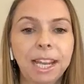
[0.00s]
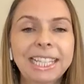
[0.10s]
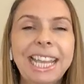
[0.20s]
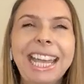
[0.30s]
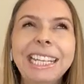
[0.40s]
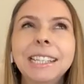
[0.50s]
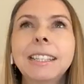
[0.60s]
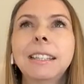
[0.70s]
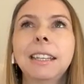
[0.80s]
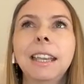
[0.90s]

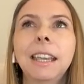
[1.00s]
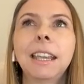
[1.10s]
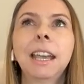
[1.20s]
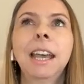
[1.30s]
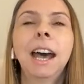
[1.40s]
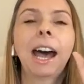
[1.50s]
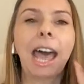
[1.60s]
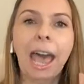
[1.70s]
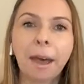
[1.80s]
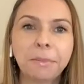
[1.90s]
tendency, a
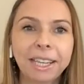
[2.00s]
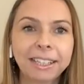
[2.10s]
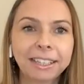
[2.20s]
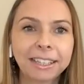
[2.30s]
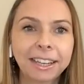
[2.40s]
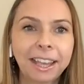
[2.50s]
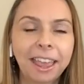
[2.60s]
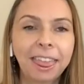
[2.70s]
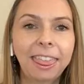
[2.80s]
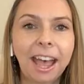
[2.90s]
habit
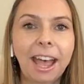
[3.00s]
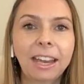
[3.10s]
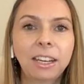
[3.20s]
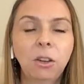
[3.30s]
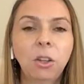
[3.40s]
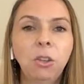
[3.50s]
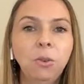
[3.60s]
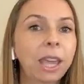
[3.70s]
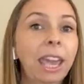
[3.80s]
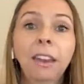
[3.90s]
that you
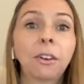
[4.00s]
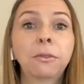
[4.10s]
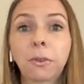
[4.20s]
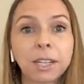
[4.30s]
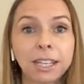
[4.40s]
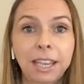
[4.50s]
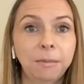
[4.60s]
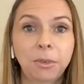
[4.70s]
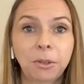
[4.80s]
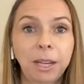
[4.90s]
can't afford to
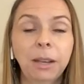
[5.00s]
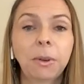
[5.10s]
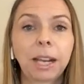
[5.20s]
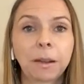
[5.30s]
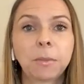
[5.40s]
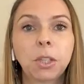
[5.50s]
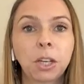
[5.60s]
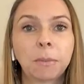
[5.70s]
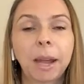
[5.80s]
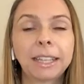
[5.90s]
keep doing when it comes to
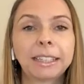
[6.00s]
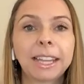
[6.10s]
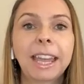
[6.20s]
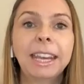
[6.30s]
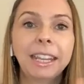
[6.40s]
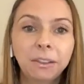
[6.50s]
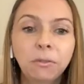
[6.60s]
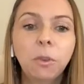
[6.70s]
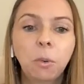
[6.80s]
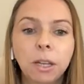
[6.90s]
your mindset if
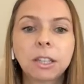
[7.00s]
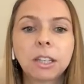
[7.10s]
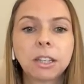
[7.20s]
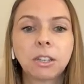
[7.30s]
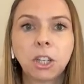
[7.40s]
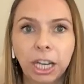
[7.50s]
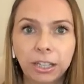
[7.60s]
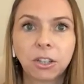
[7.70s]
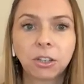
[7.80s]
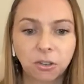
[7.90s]
you want to
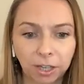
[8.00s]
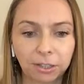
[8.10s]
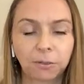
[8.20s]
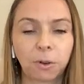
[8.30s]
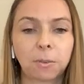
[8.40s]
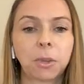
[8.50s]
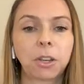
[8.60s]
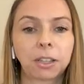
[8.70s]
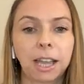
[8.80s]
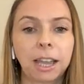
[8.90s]
change and transform
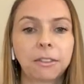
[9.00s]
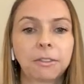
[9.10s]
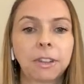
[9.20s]
your life.